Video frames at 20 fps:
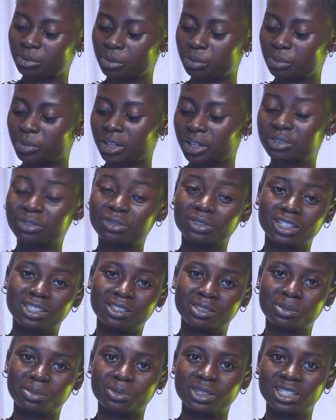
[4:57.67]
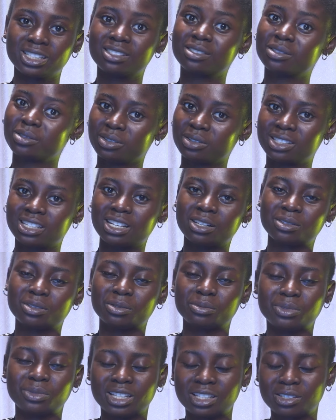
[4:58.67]
make friends with, turns out
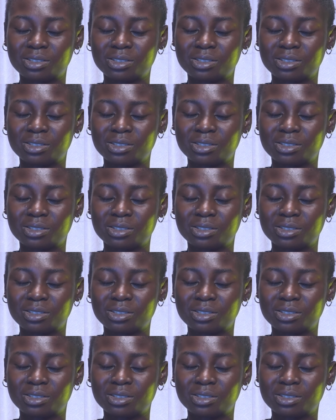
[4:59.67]
to be